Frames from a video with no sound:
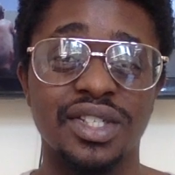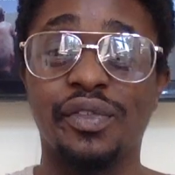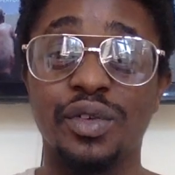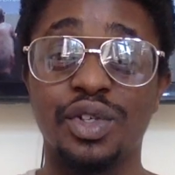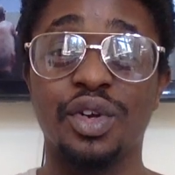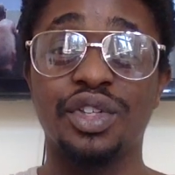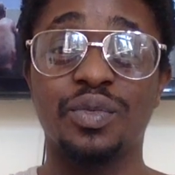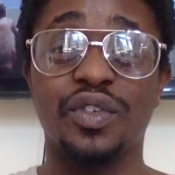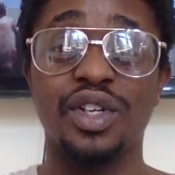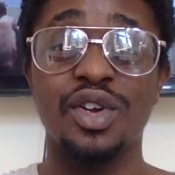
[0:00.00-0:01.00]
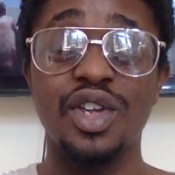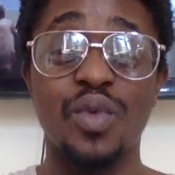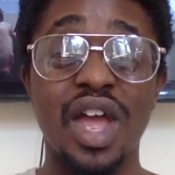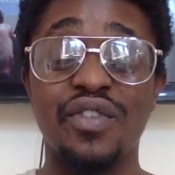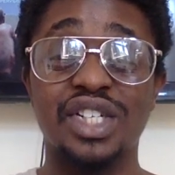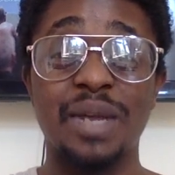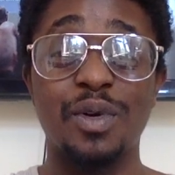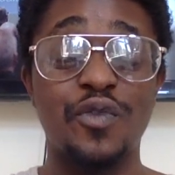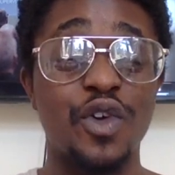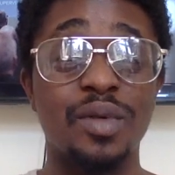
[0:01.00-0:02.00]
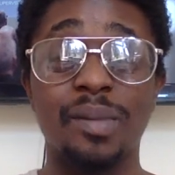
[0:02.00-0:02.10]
If you enjoyed this video in whatever shape or form,